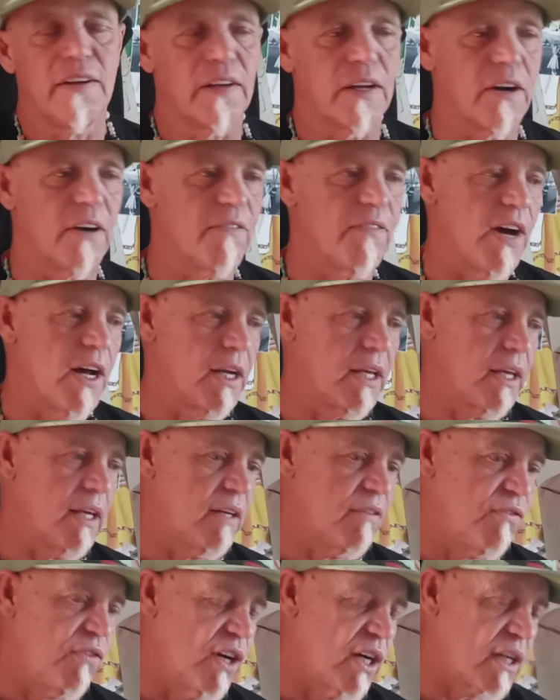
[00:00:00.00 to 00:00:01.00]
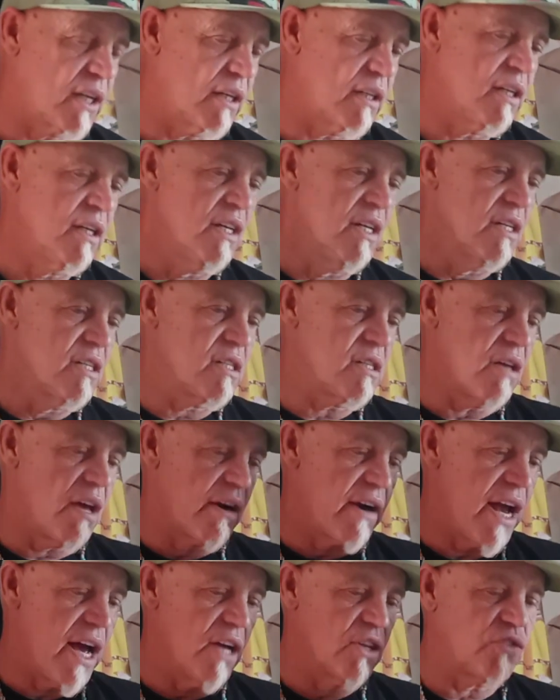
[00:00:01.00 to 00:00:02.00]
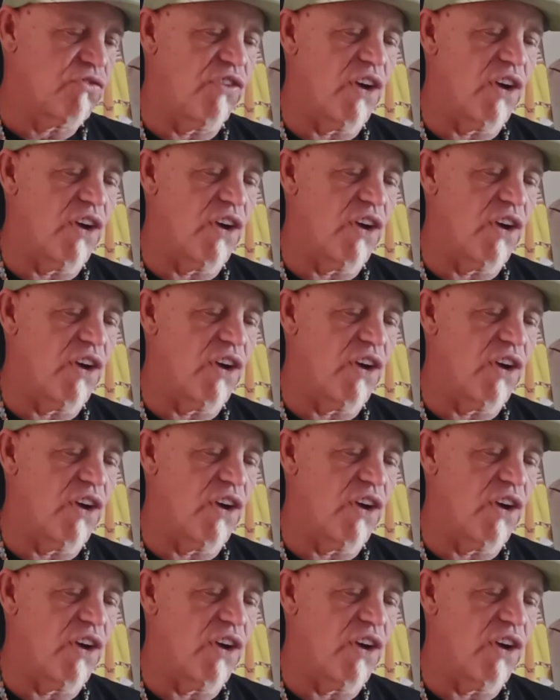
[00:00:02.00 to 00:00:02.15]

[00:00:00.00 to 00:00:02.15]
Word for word: Kurt Vonnegut, fucking slaughterhouse,